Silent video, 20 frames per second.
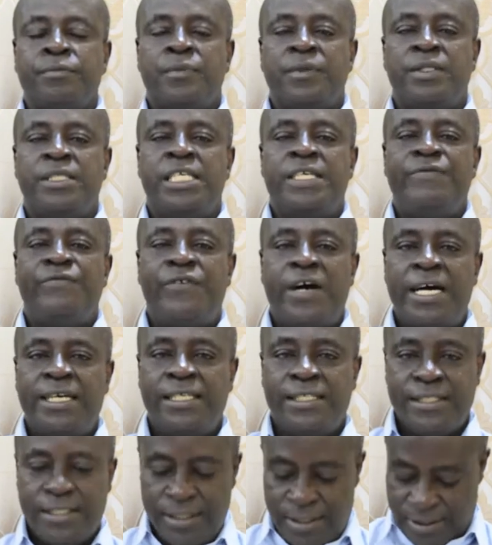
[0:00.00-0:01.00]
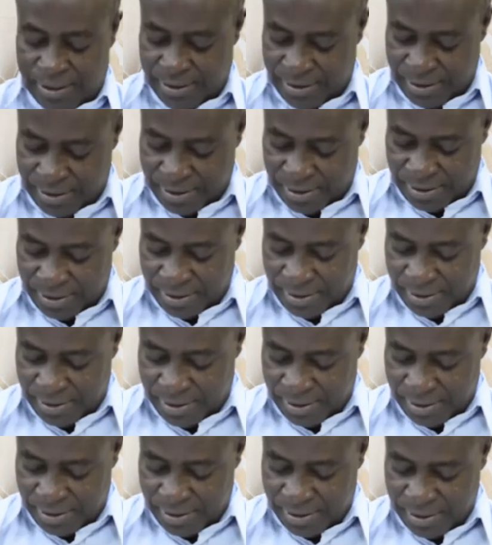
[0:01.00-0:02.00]
The Pharisees,
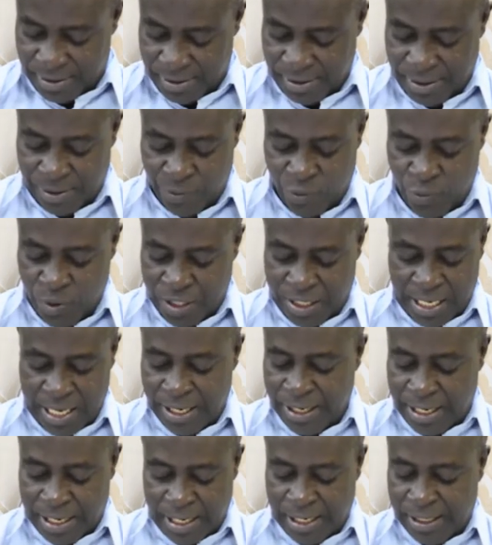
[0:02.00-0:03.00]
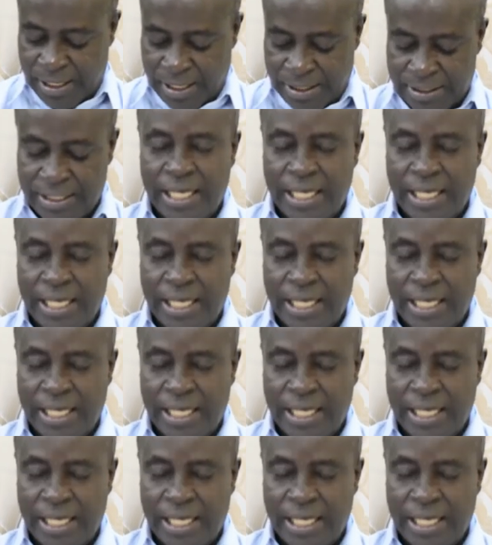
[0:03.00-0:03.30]
the wicked elders,